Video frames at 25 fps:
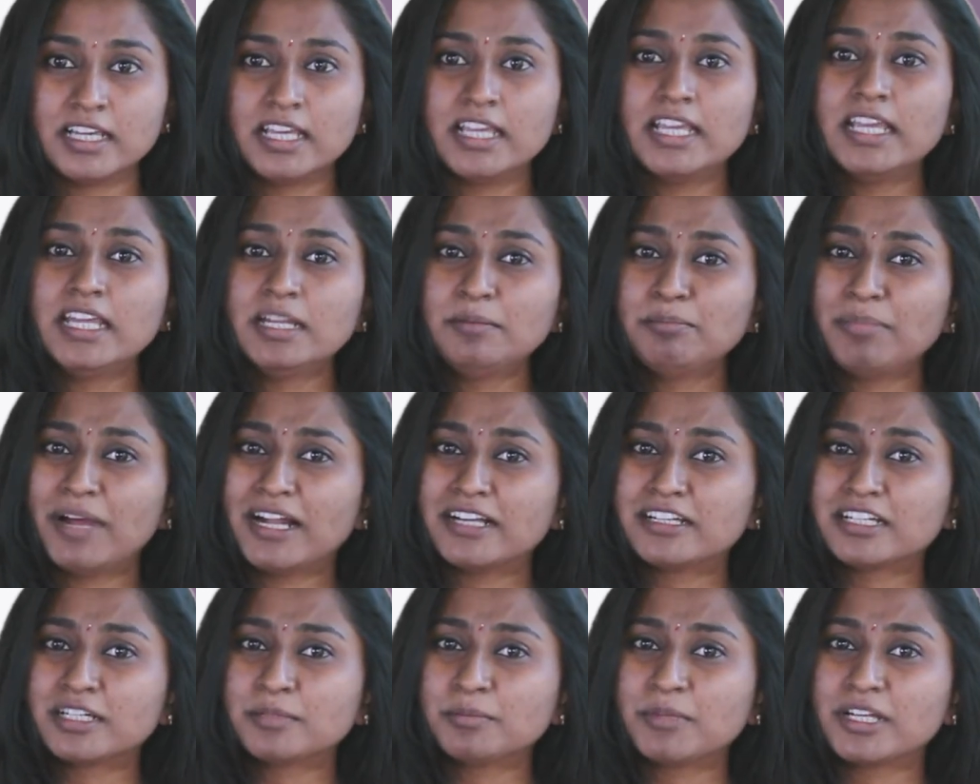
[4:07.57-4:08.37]
In
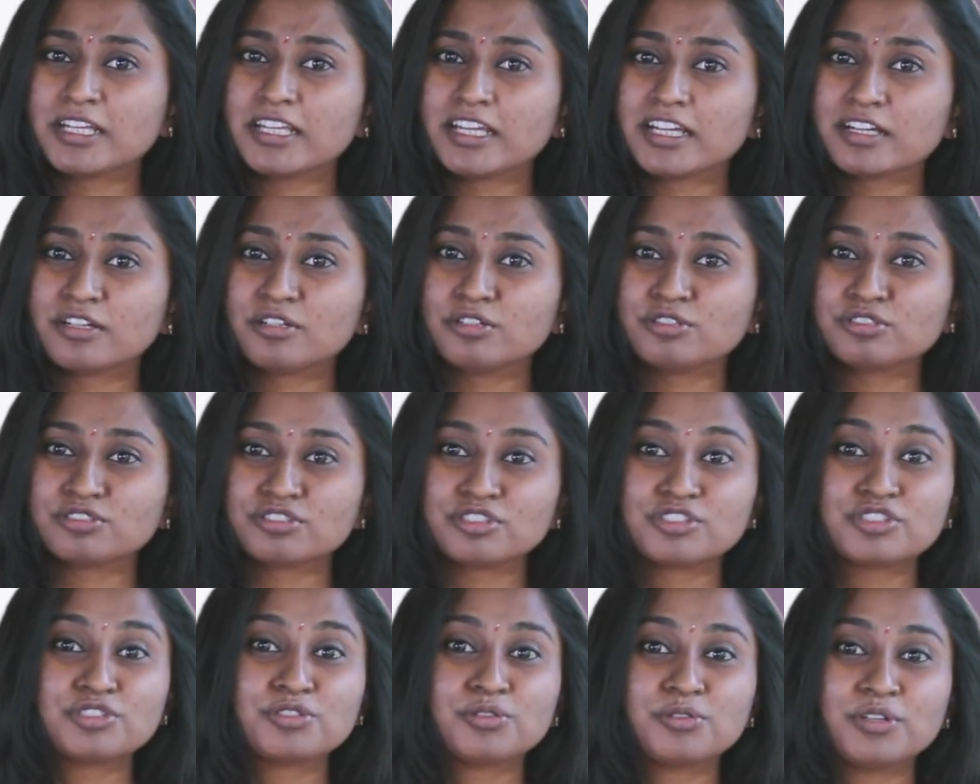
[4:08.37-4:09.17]
pattern making course,
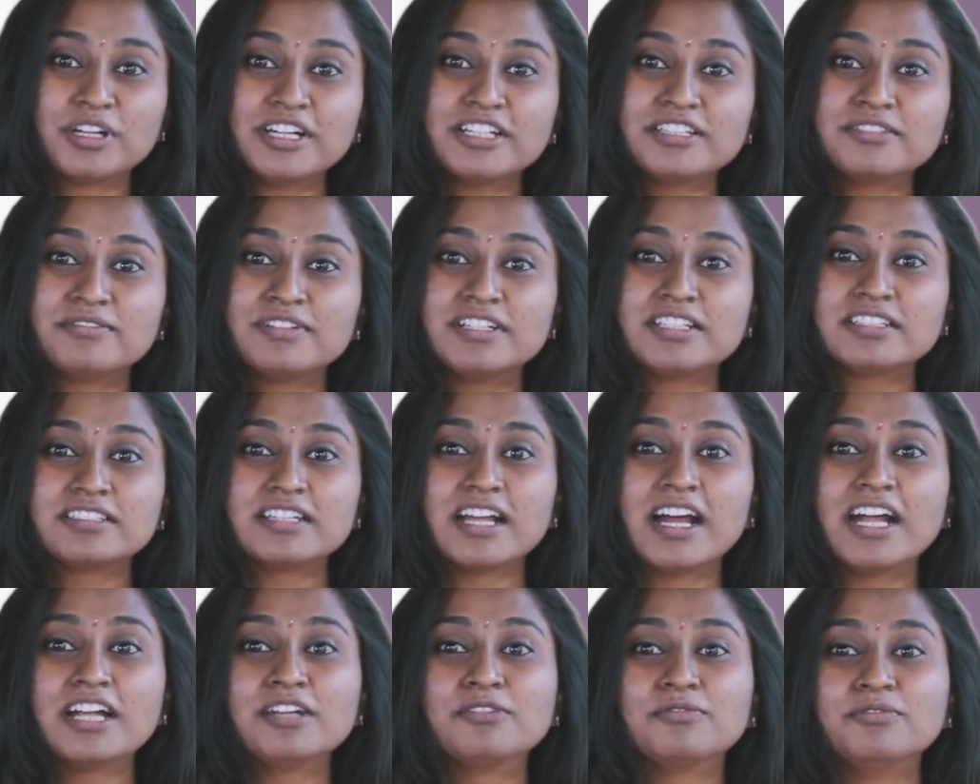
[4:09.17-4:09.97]
students will
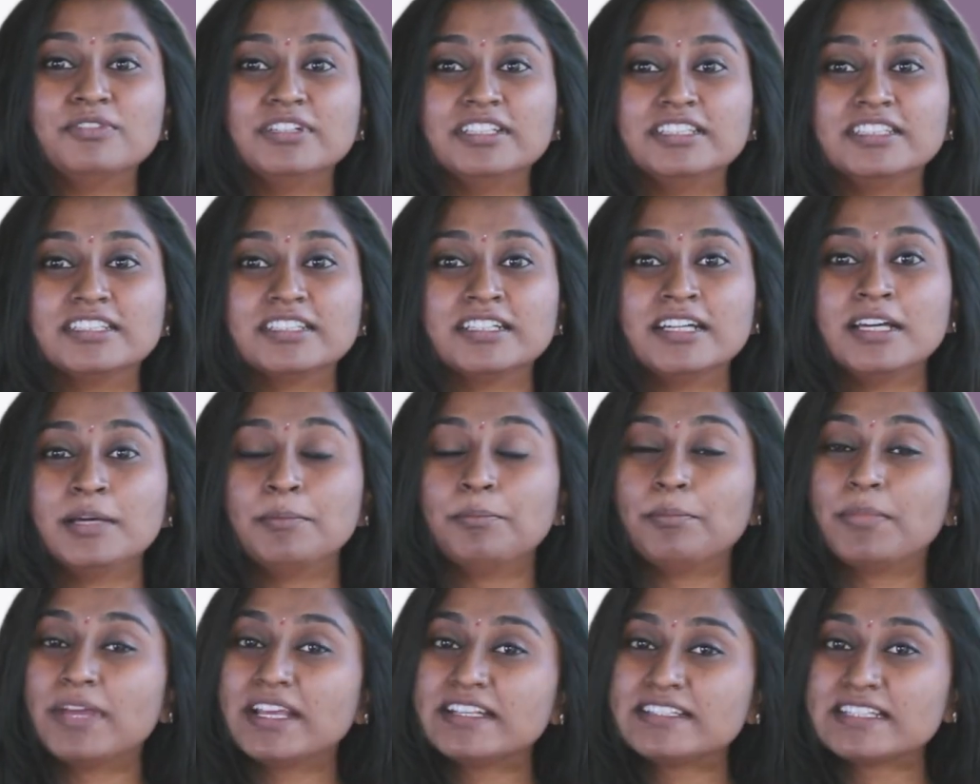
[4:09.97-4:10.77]
start with
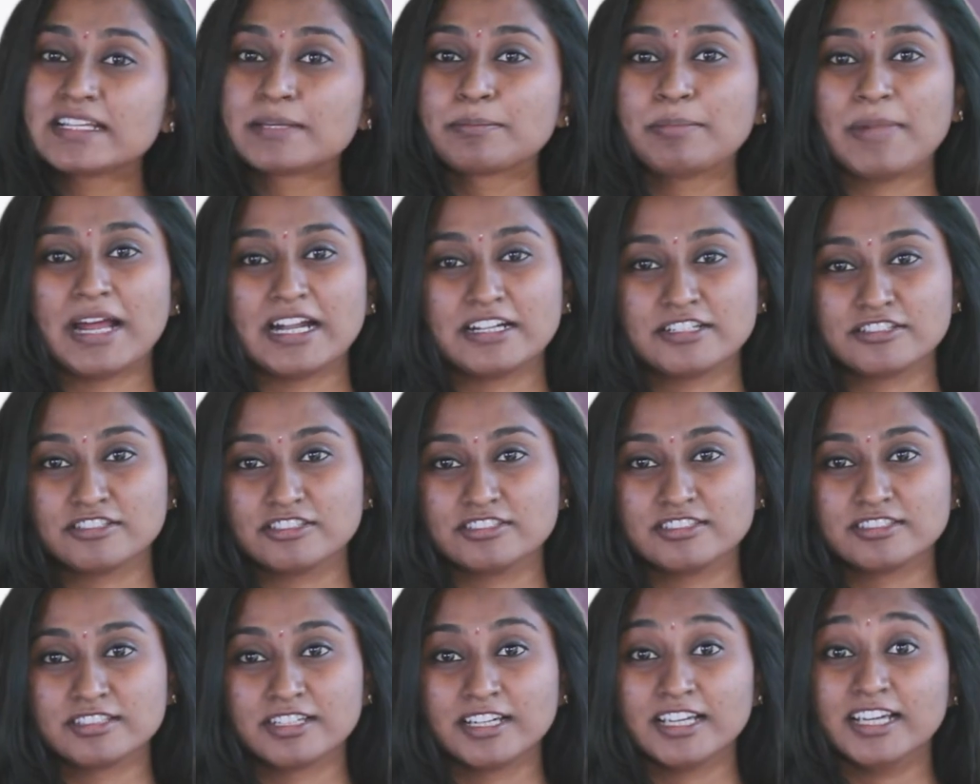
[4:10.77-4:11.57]
basic
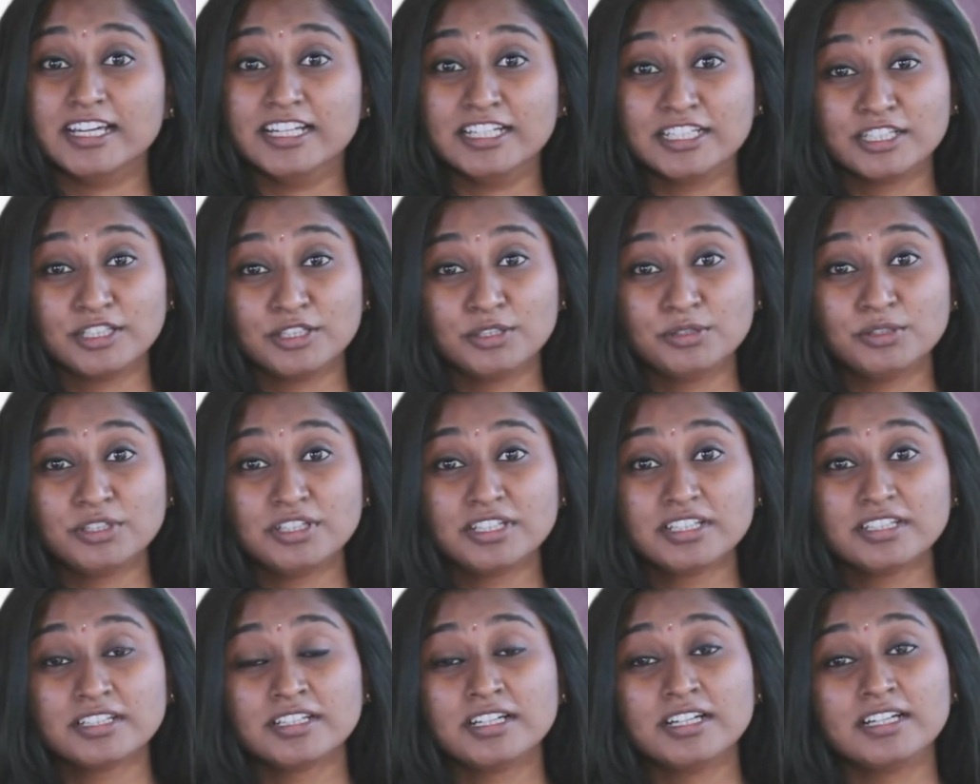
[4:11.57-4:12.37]
patterns including
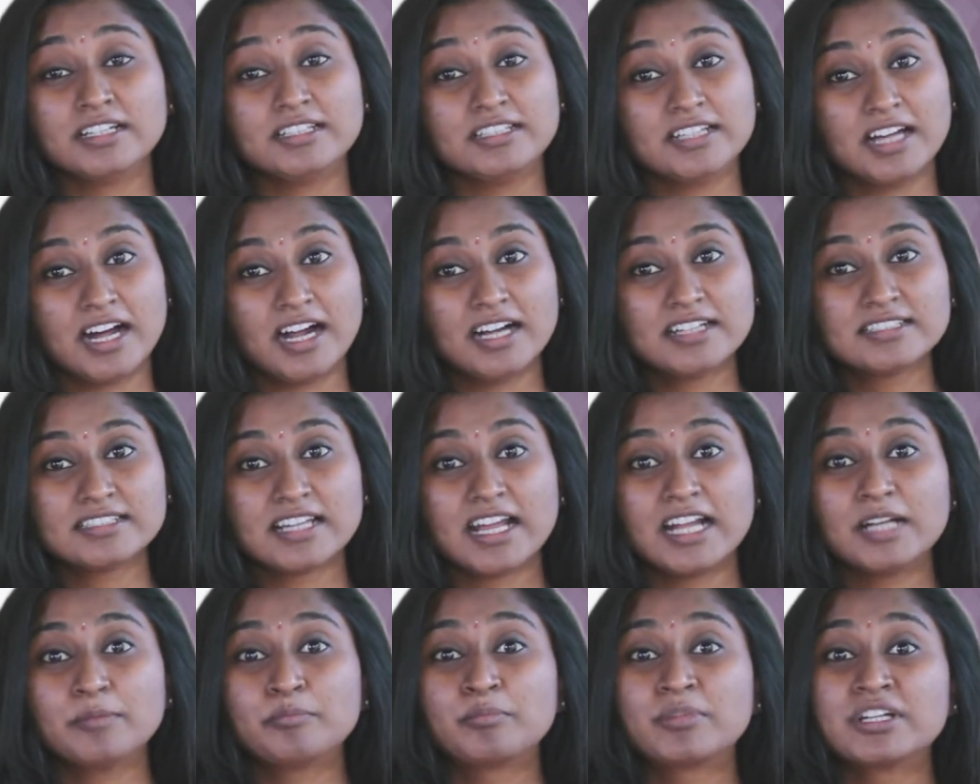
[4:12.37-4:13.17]
darts
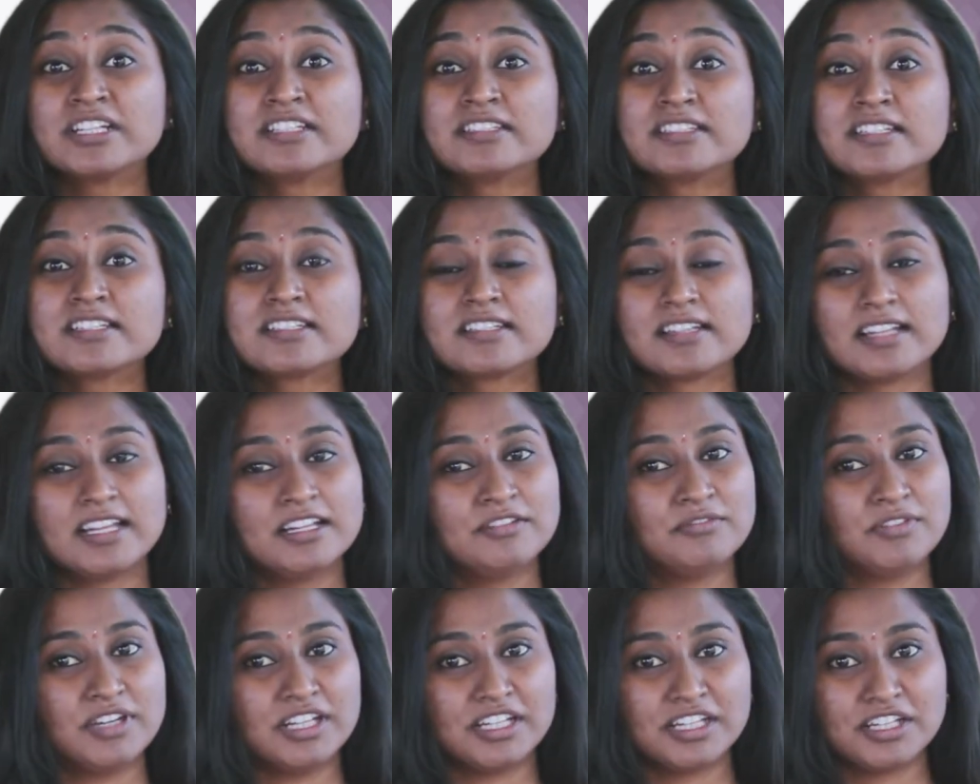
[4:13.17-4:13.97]
and princess line
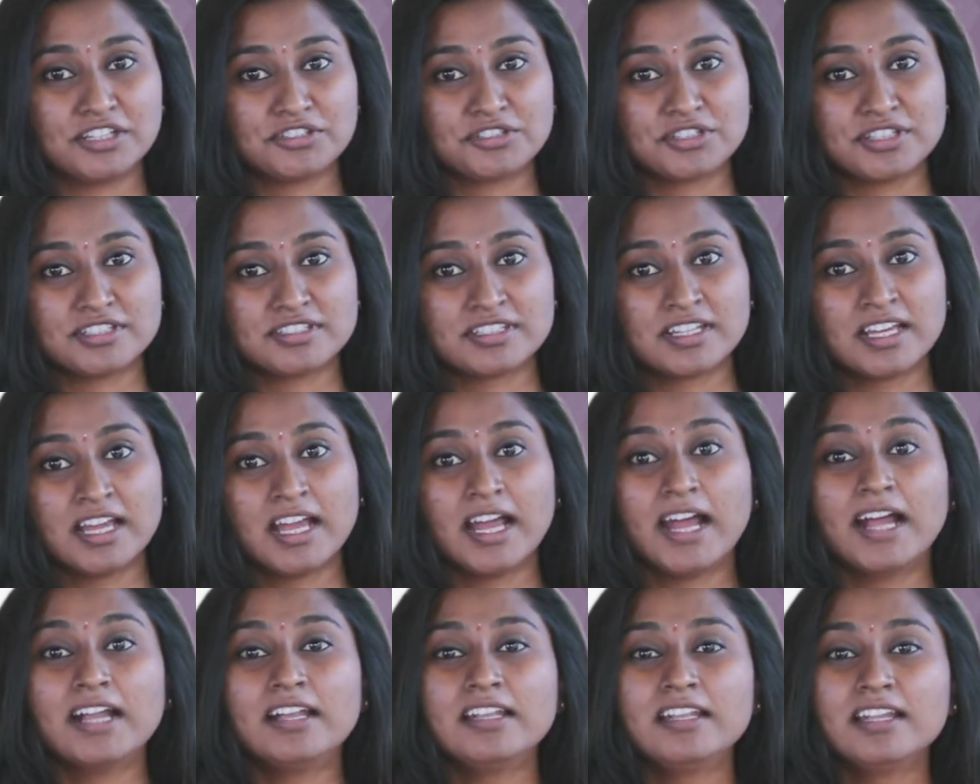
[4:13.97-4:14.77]
variations
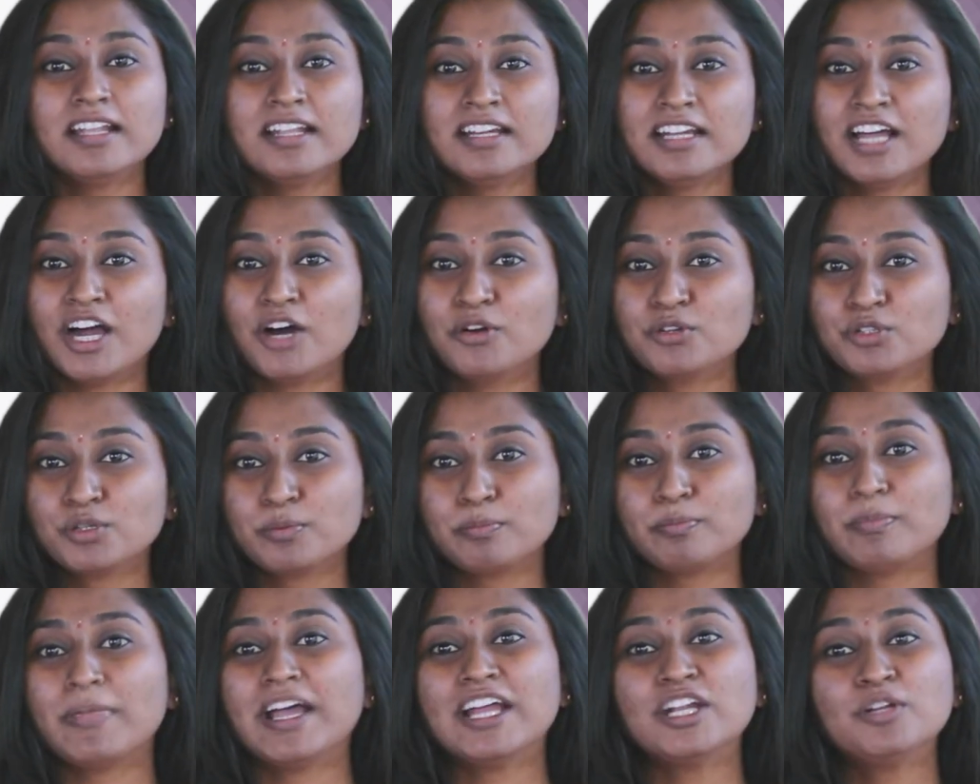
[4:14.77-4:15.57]
and learn how to
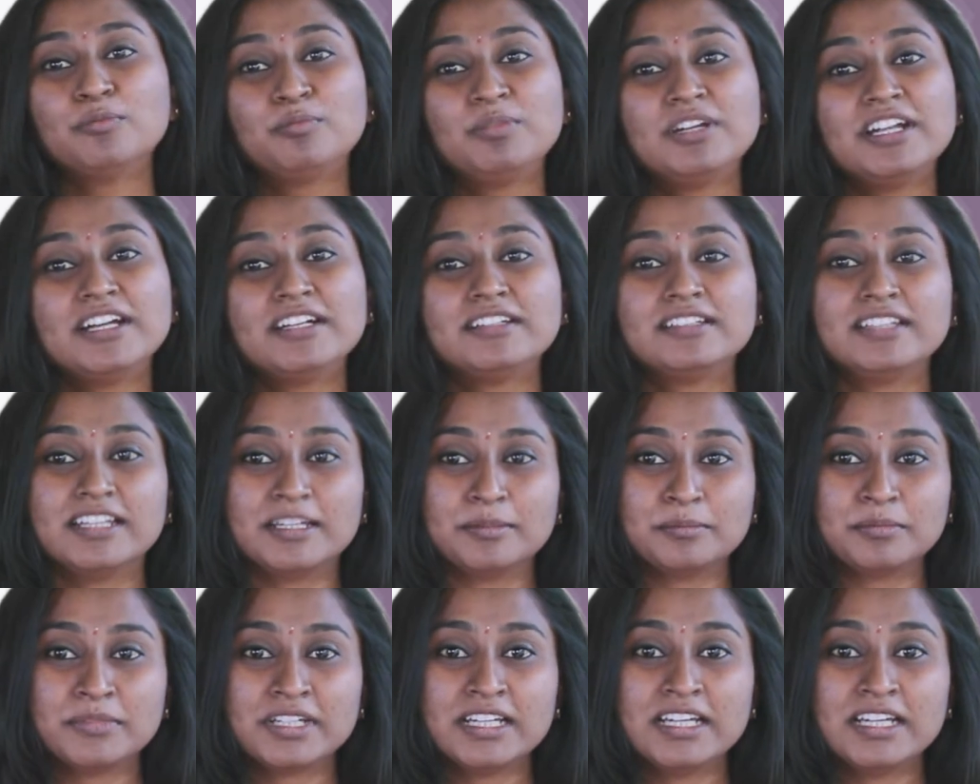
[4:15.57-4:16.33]
manipulate them